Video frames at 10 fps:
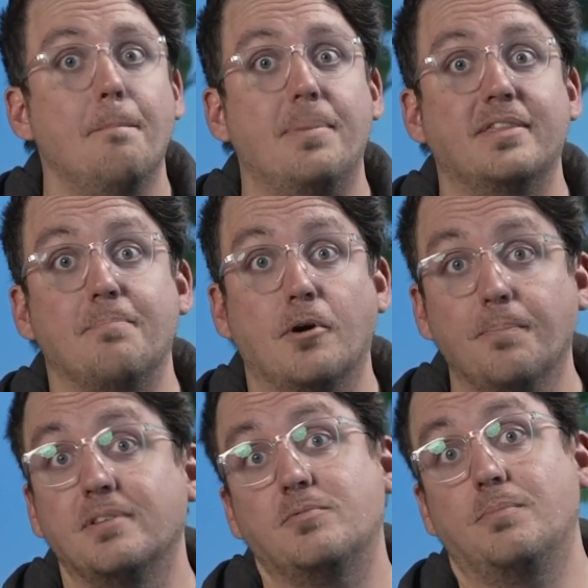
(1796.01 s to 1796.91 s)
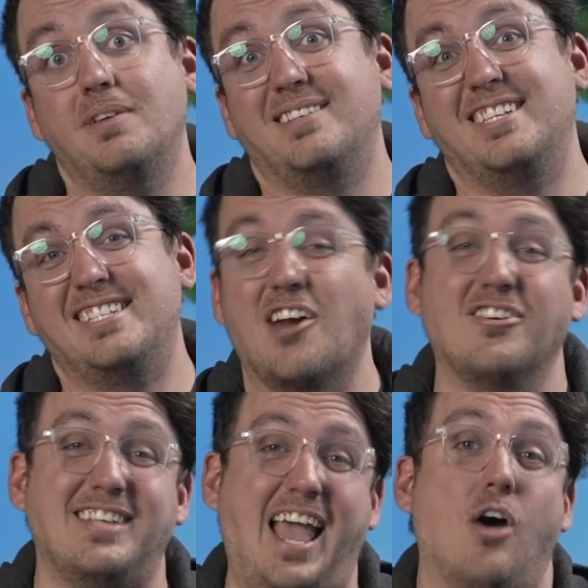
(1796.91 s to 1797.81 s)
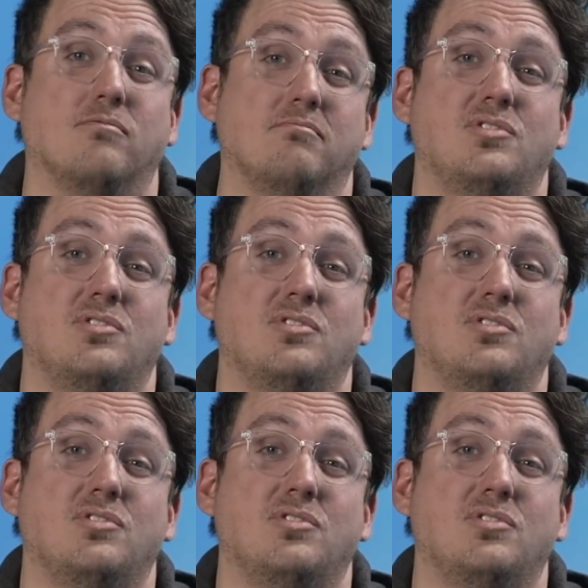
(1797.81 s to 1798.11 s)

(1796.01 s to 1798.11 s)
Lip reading: but the purpose would be to tear it down.